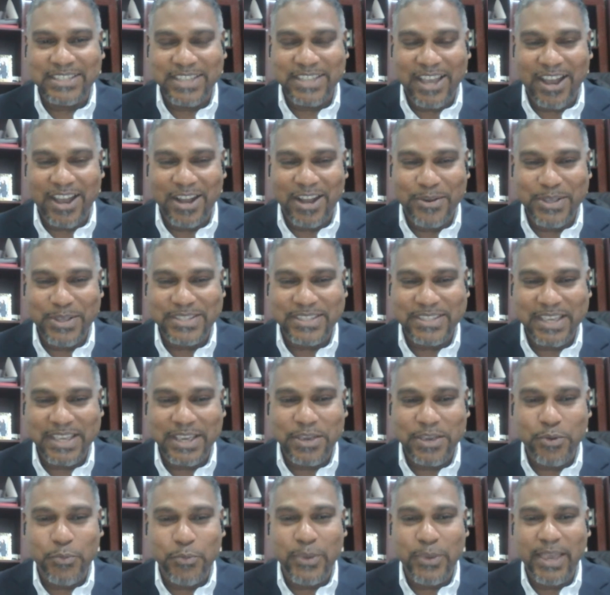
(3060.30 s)
I always
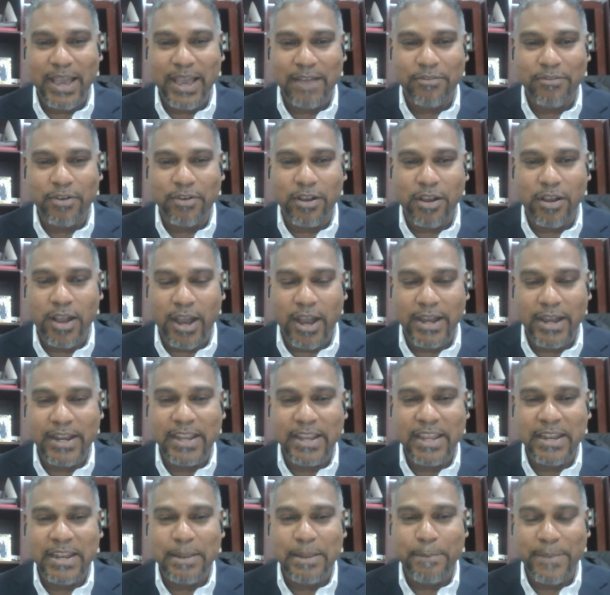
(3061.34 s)
say, we have
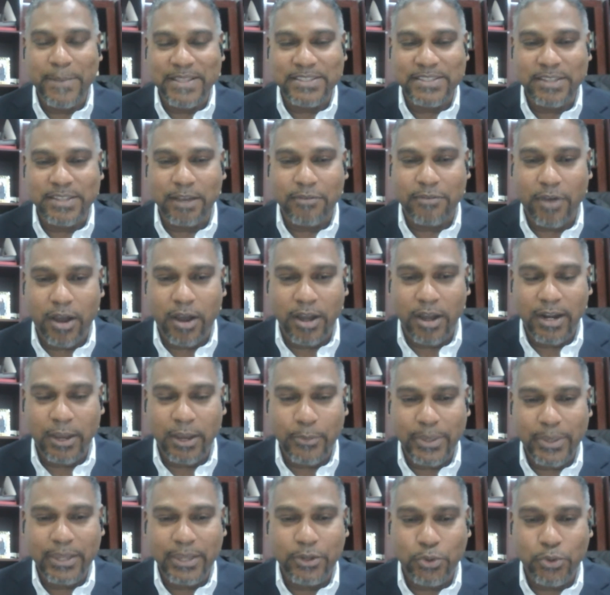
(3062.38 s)
God in the midst of all
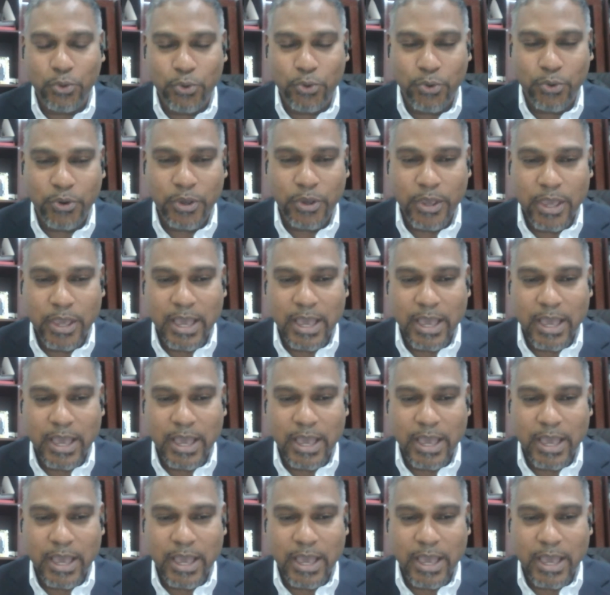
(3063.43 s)
that we do,